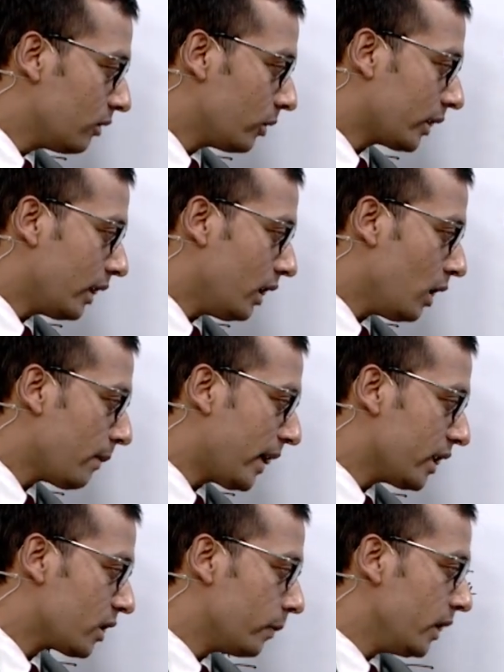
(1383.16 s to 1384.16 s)
okay, a
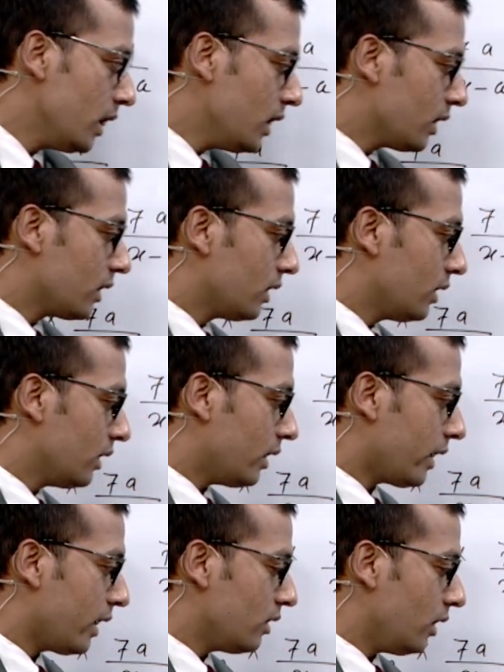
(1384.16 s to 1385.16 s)
minus b
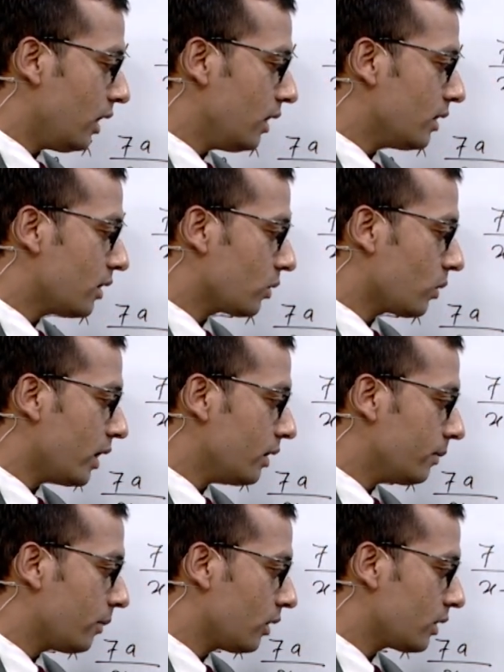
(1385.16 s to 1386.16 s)
and a square
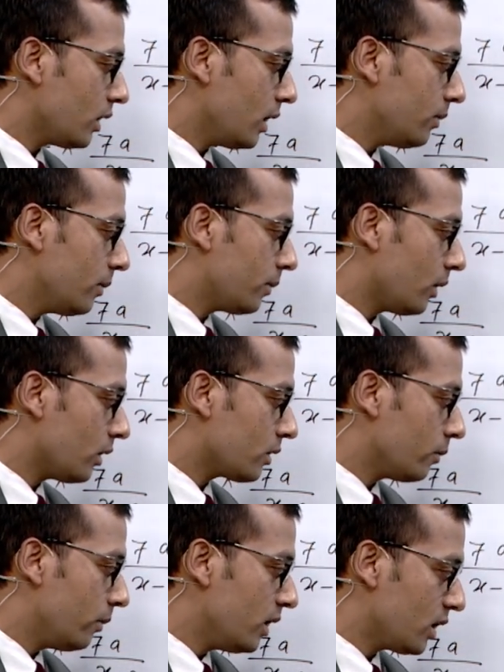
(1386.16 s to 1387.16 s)
plus ab plus
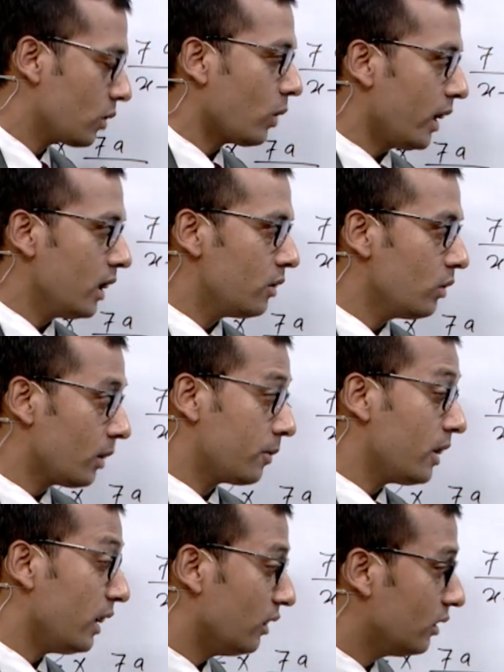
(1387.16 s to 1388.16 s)
b square to
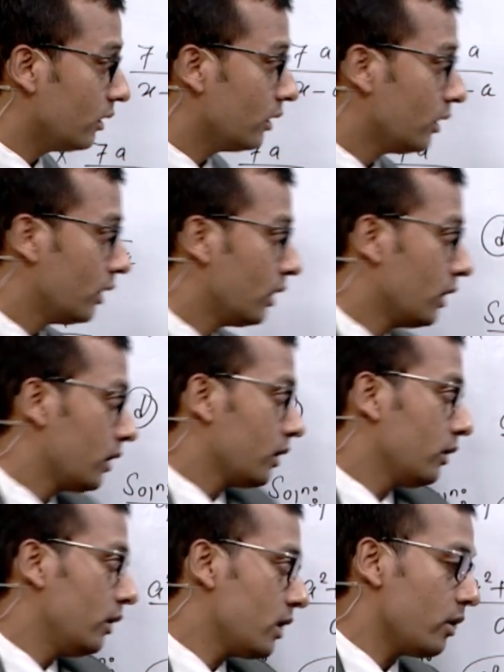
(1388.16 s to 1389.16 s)
obtain
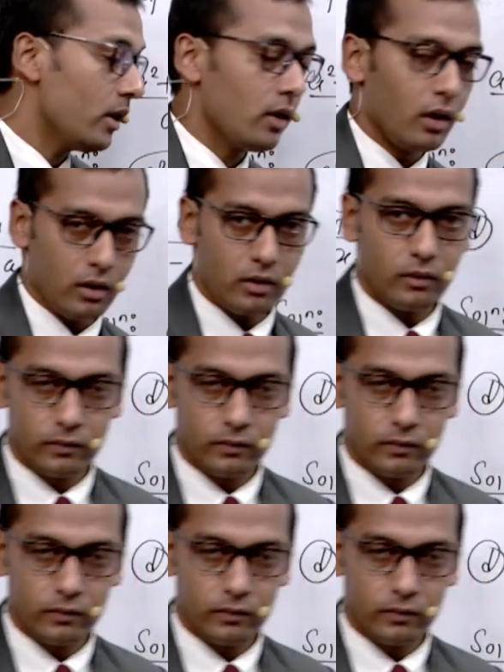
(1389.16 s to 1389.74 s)
this result.